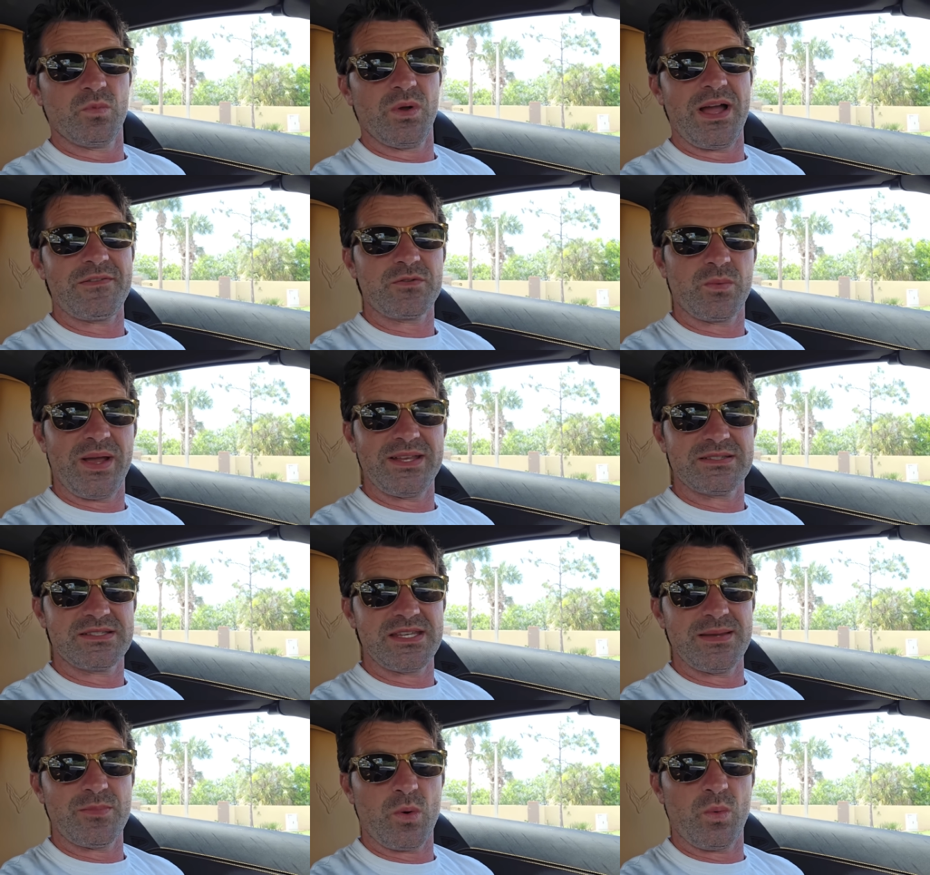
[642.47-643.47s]
We'll have to wait and
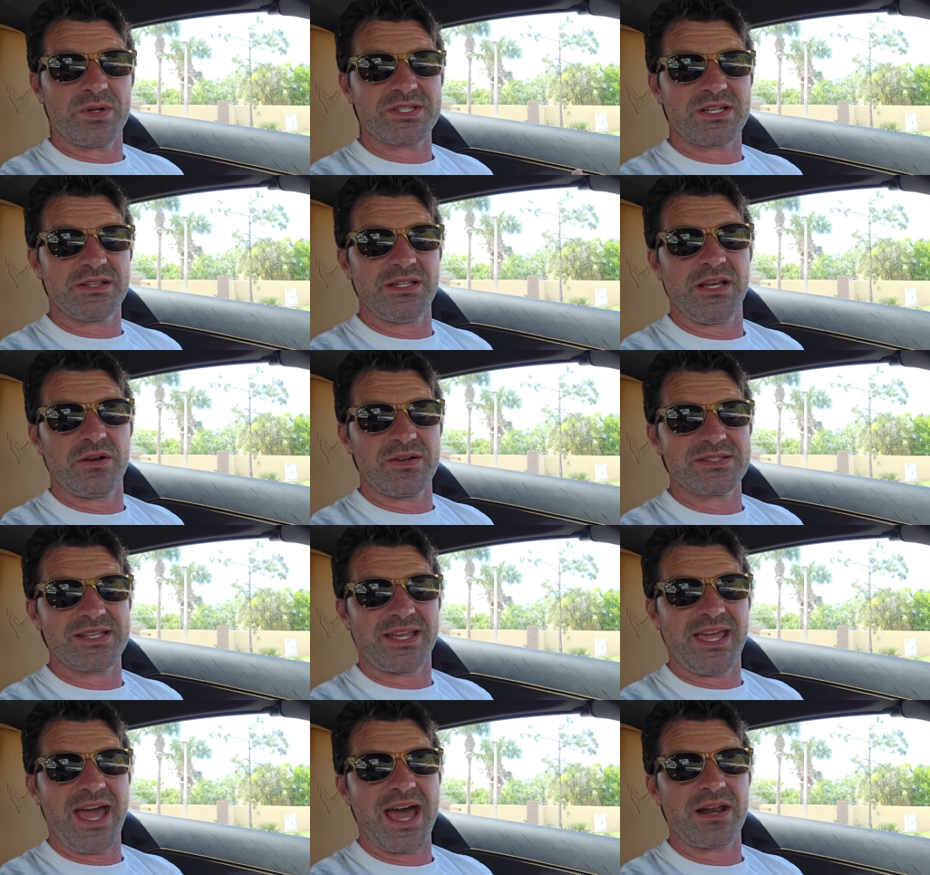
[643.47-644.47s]
see, but what's clear is
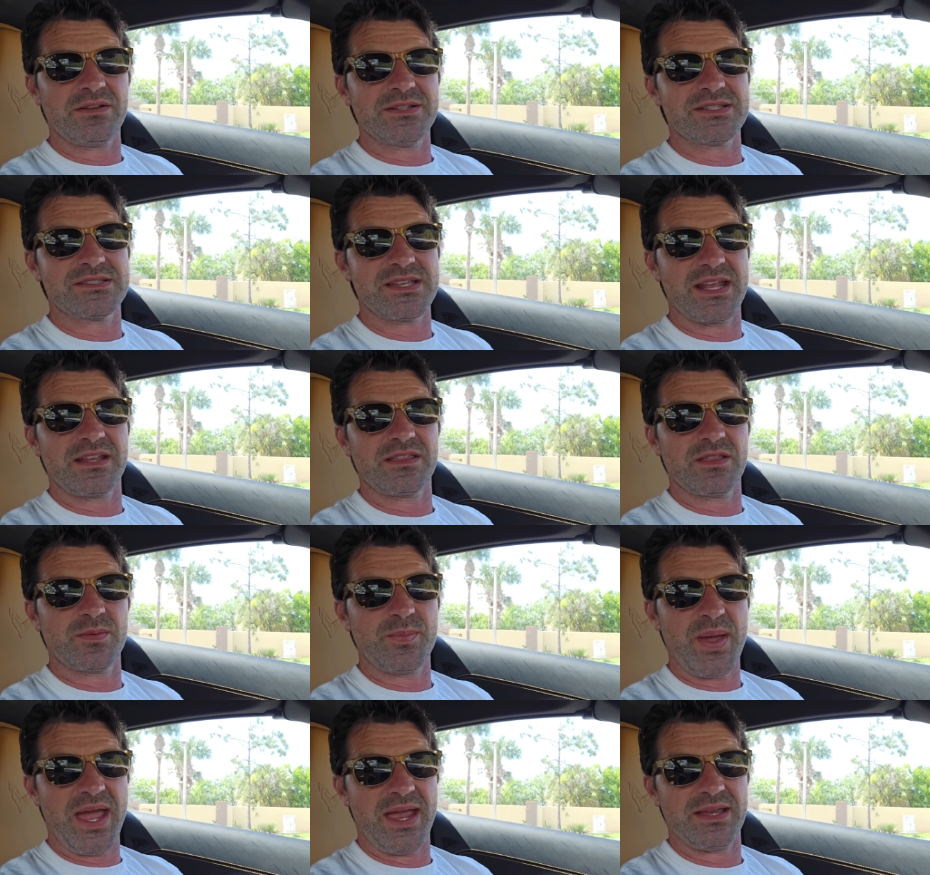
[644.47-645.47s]
that Cattle is setting the
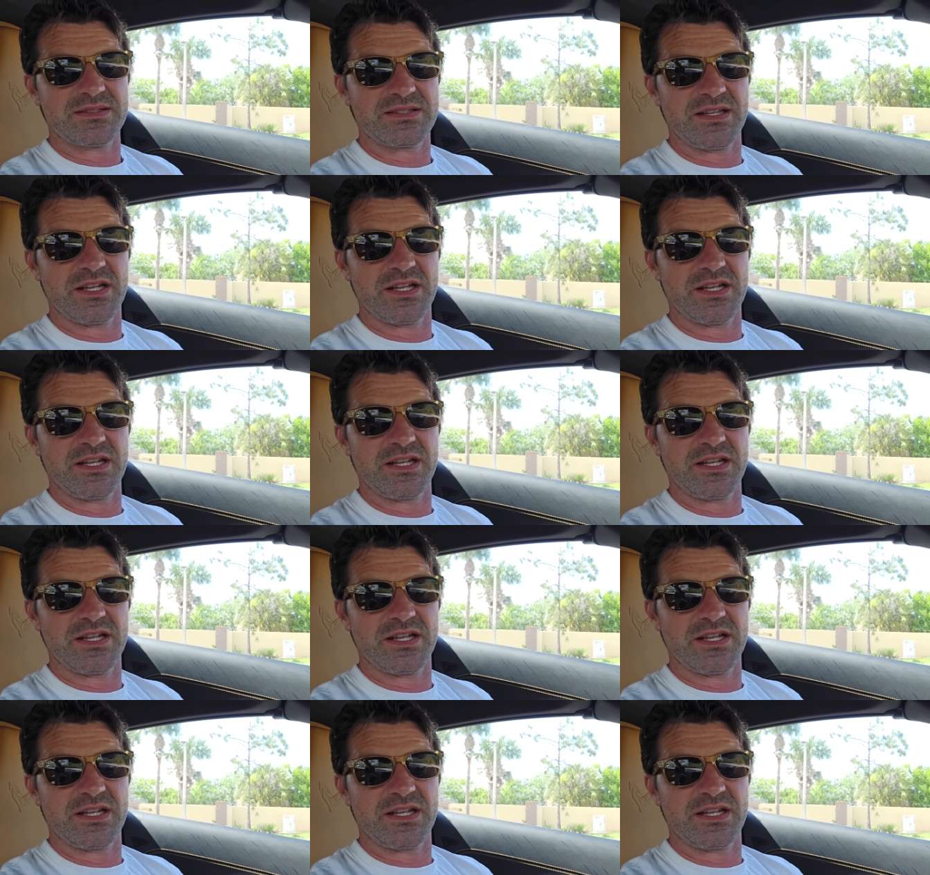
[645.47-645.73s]
pace,